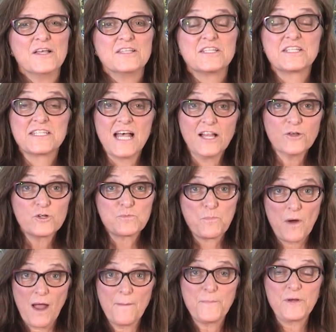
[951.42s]
Seller's
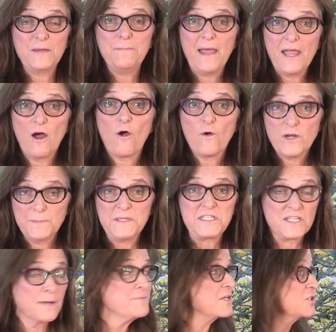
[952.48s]
property may already be
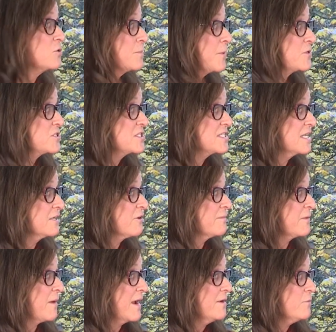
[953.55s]
subject to a purchase and sale
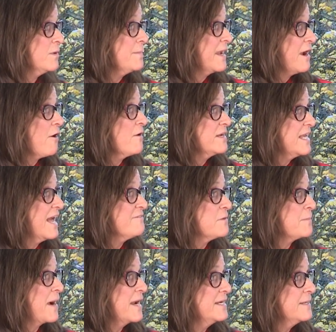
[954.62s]
agreement, right? We may already have
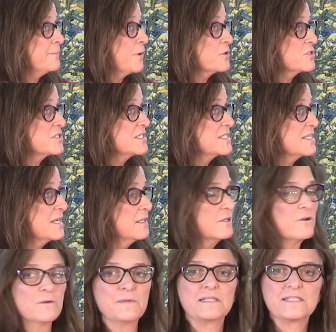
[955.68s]
a binding purchase and sale
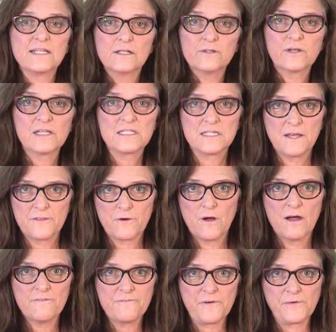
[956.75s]
agreement. Seller gets another
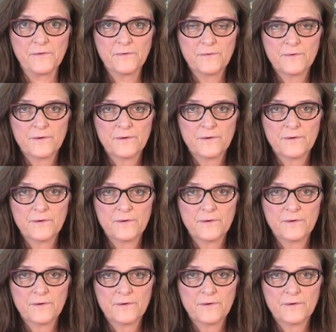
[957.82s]
offer.